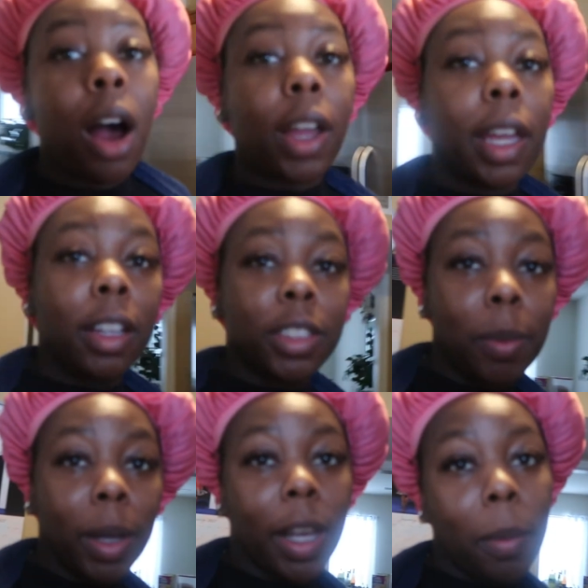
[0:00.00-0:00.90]
Okay, y'all, so
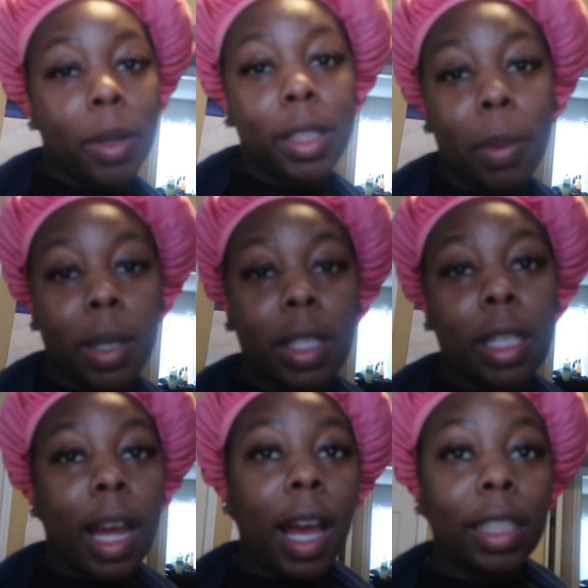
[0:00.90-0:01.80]
my camera is about to
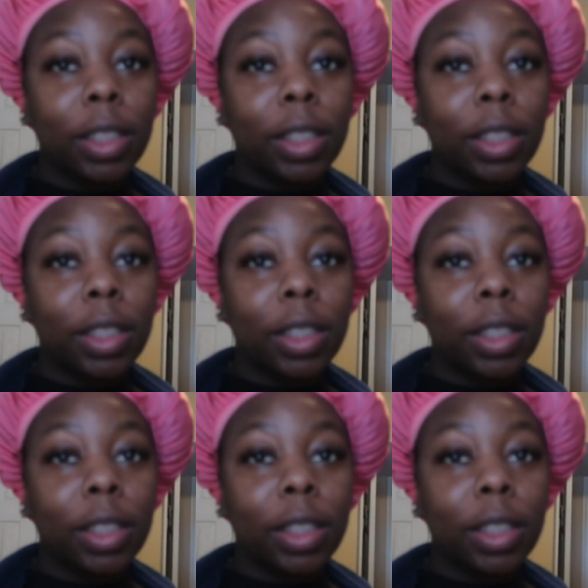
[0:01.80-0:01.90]
die,